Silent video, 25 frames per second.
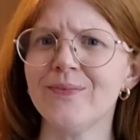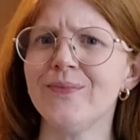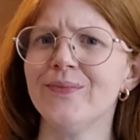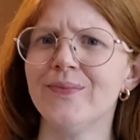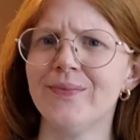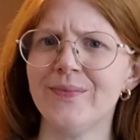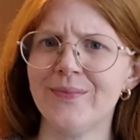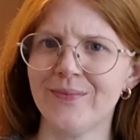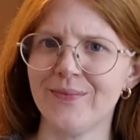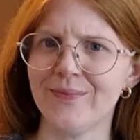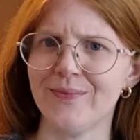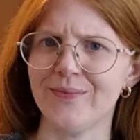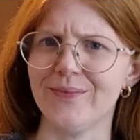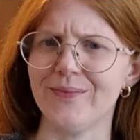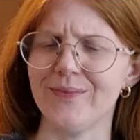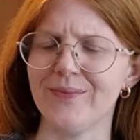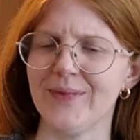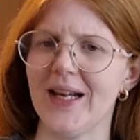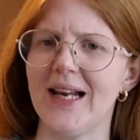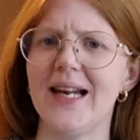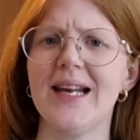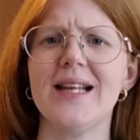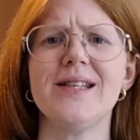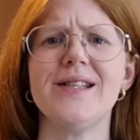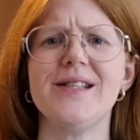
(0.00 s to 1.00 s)

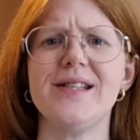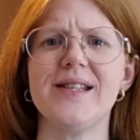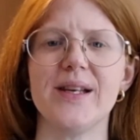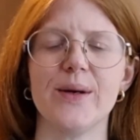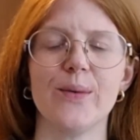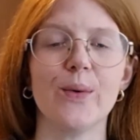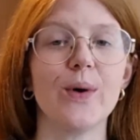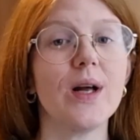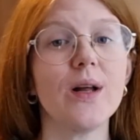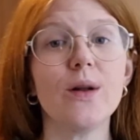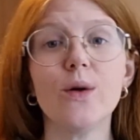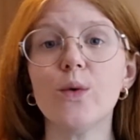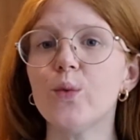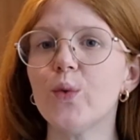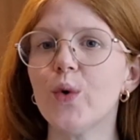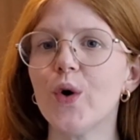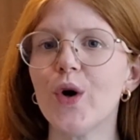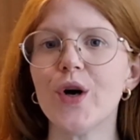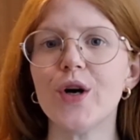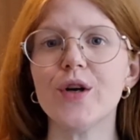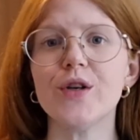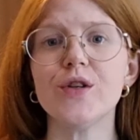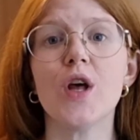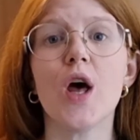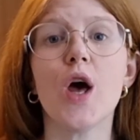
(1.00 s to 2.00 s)
Let's see, what other
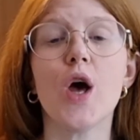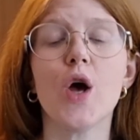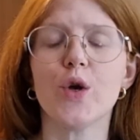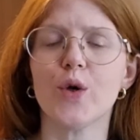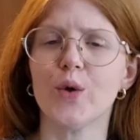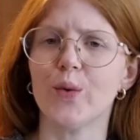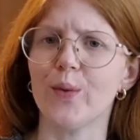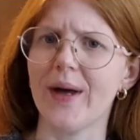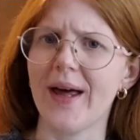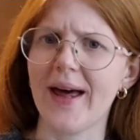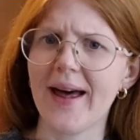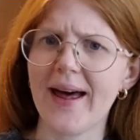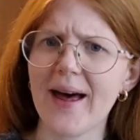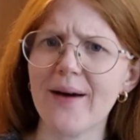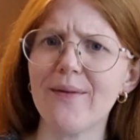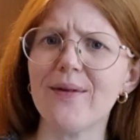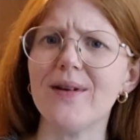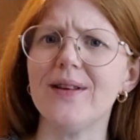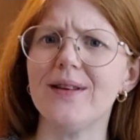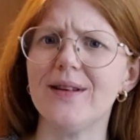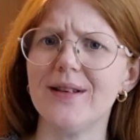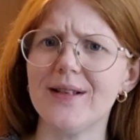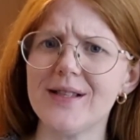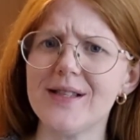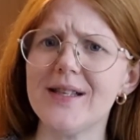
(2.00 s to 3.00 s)
words do we have
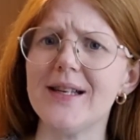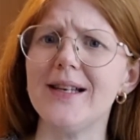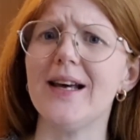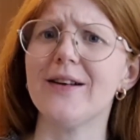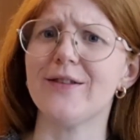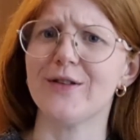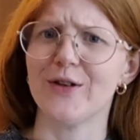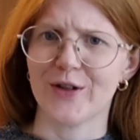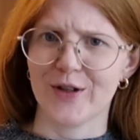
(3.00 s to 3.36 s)
with this letter